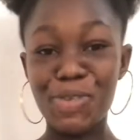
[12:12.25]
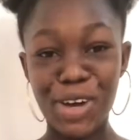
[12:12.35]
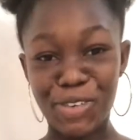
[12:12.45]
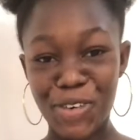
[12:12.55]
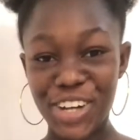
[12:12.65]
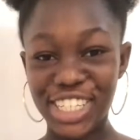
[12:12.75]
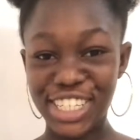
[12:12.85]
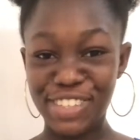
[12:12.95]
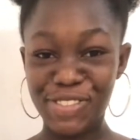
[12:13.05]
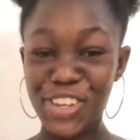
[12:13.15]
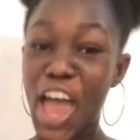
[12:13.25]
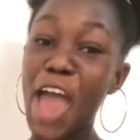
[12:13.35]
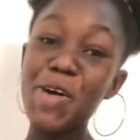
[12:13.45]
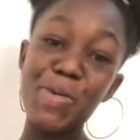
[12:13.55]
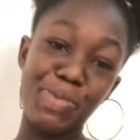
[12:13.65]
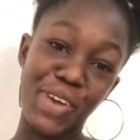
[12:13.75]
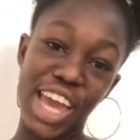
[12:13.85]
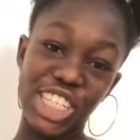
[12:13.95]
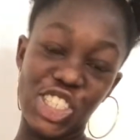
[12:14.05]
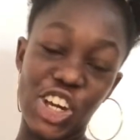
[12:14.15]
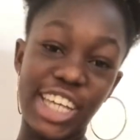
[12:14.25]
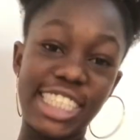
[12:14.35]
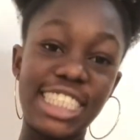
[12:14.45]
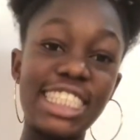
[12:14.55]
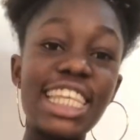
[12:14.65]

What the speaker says: for watching this video. I hope you enjoyed it.